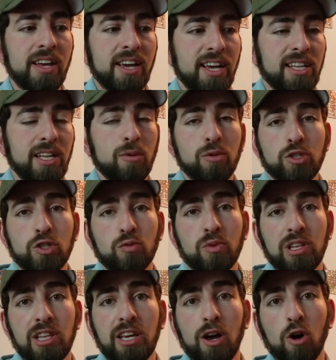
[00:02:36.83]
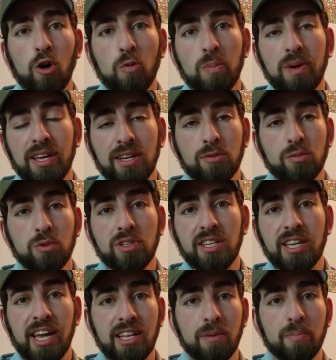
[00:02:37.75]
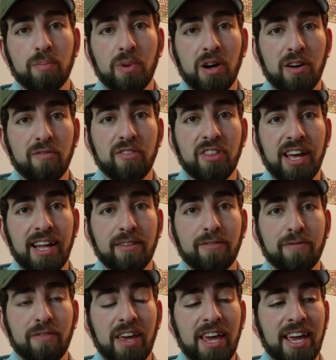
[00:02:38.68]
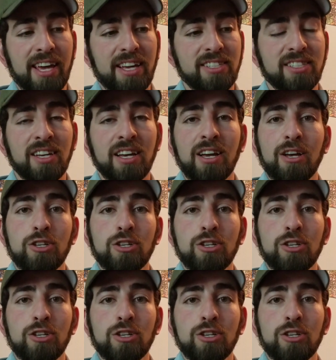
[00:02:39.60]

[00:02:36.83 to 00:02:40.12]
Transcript: And I was really hoping it would get above that phase.